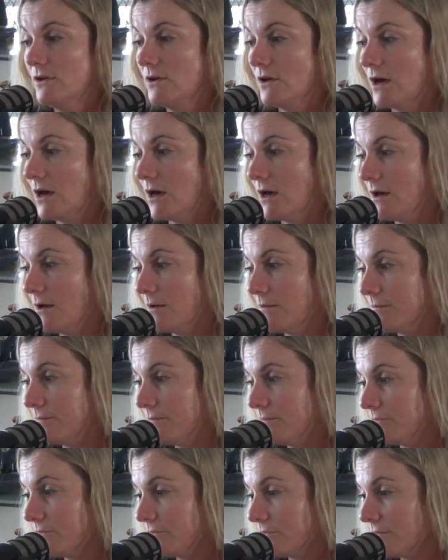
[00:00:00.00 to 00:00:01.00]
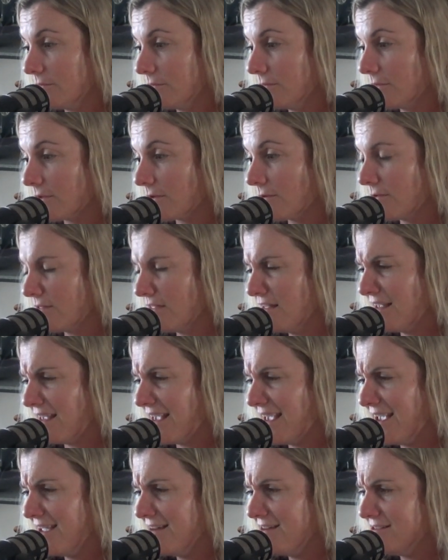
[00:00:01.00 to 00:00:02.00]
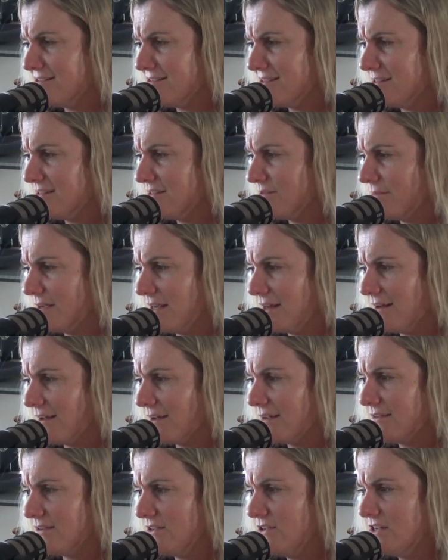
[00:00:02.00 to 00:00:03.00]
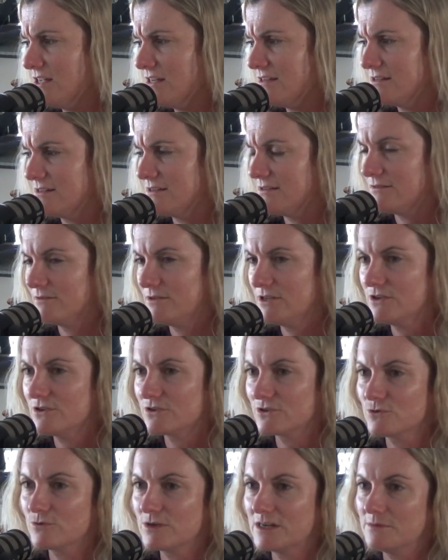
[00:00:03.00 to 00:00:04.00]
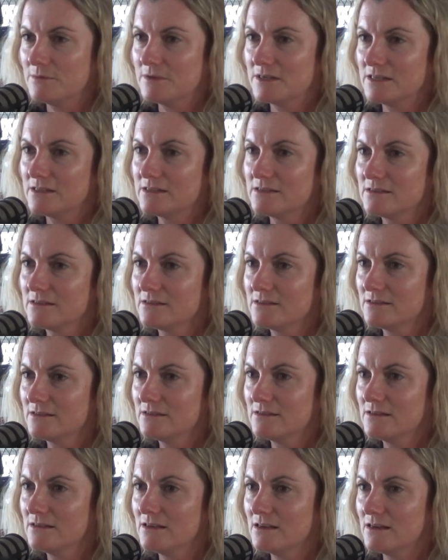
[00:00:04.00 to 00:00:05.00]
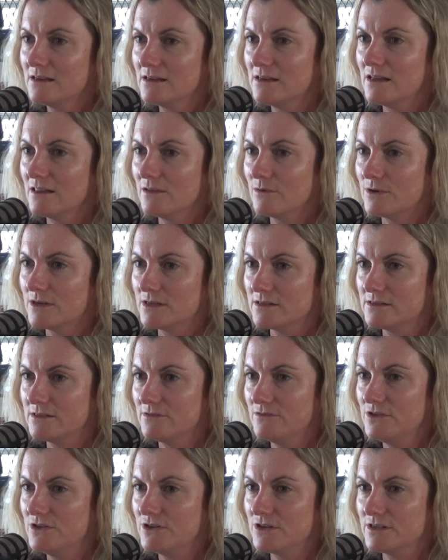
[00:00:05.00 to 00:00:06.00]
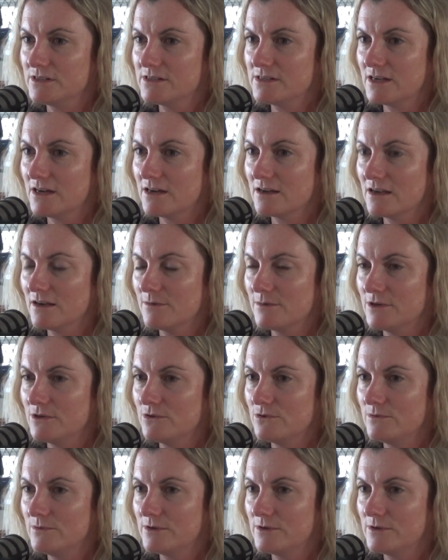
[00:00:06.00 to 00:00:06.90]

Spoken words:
I think Andy said to me, like, you got 20 minutes. Otherwise, if you don't start coming good.